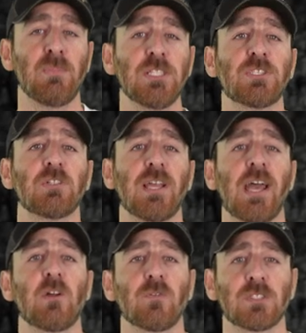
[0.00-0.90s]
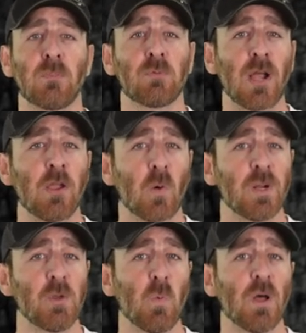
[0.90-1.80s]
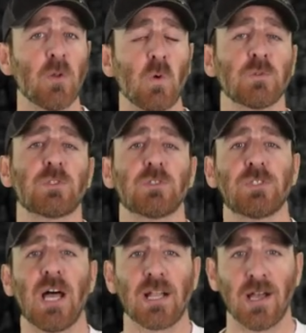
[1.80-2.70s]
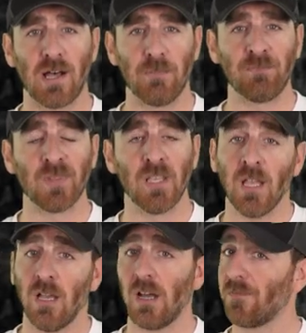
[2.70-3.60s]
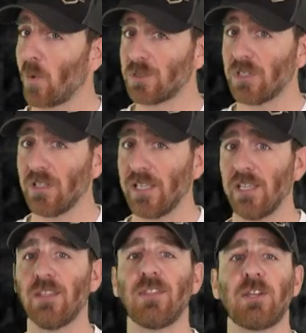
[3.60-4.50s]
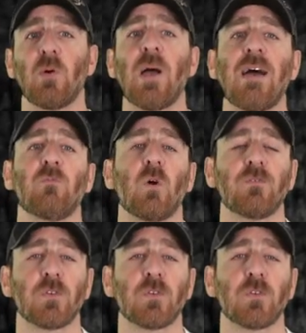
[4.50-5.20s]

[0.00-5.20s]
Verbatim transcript: be sure to head over to PriorityOneHolsters.com. Unfortunately, they don't have one